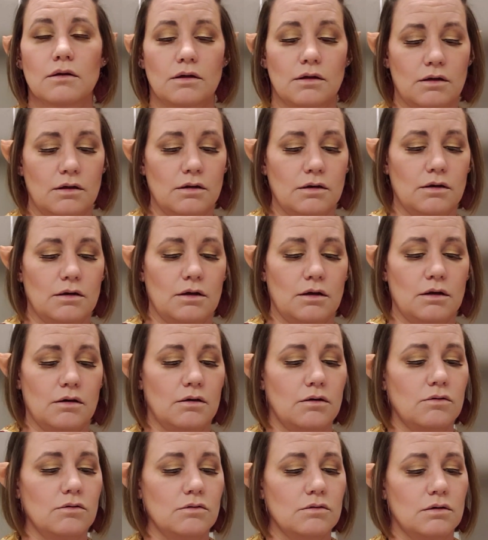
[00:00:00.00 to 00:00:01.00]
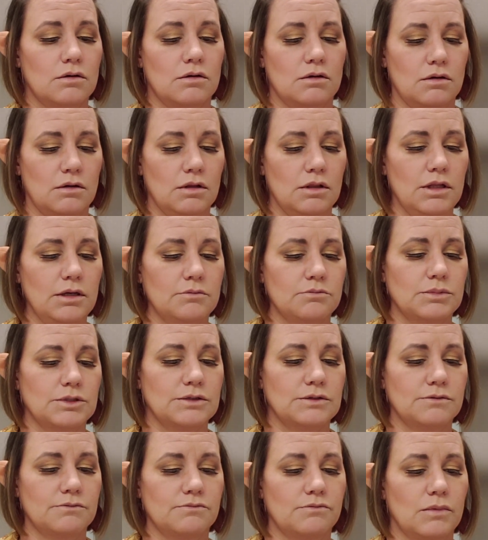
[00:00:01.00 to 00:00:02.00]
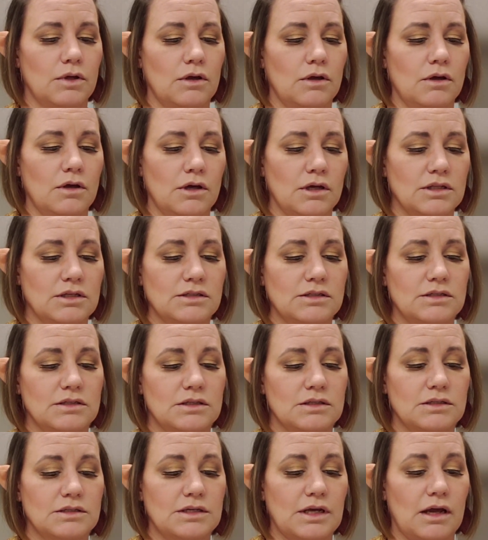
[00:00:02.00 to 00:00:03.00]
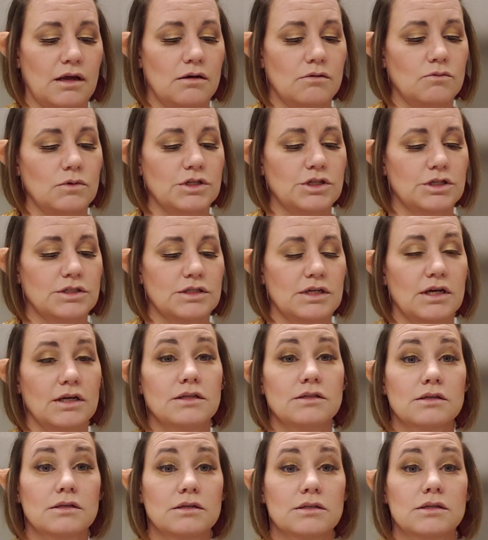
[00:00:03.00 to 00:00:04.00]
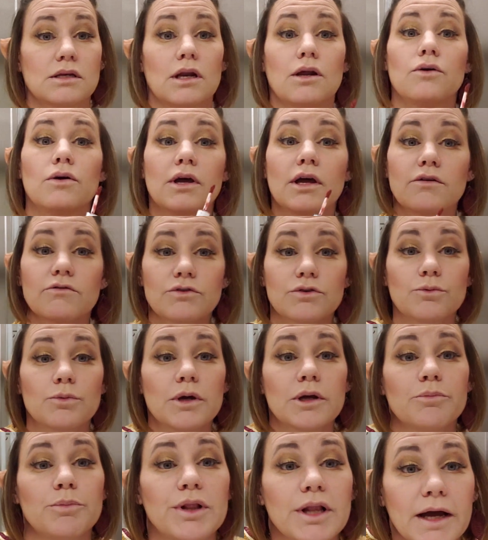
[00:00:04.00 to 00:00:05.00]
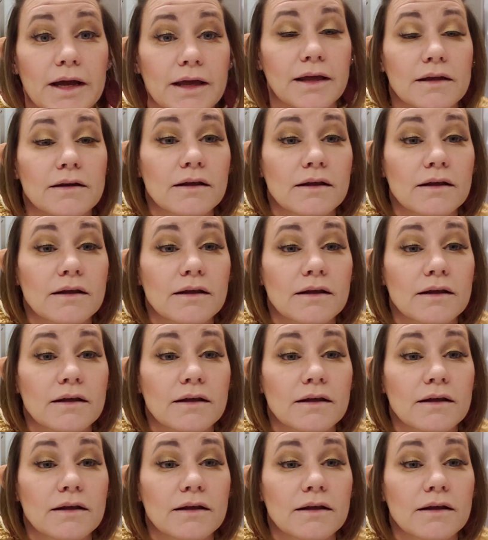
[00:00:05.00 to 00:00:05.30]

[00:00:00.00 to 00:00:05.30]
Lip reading: And now lips. This is a stain, which is nice because I don't have to reapply it.